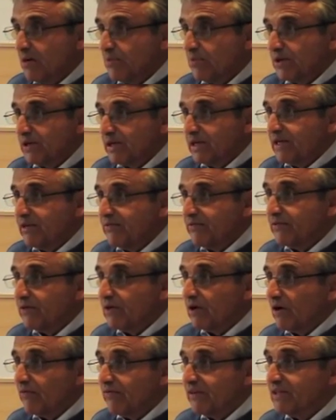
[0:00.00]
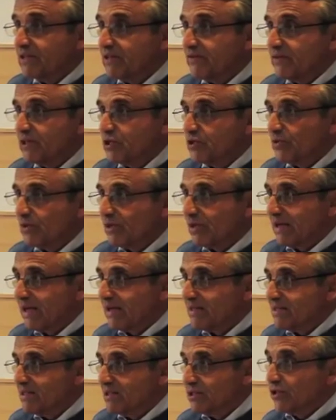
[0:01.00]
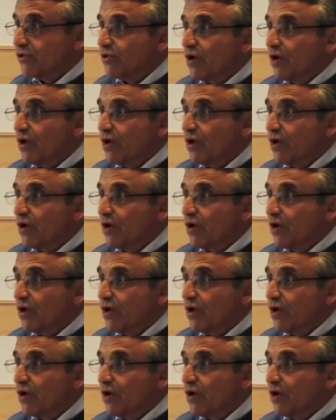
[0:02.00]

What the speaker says: but even of individual classes.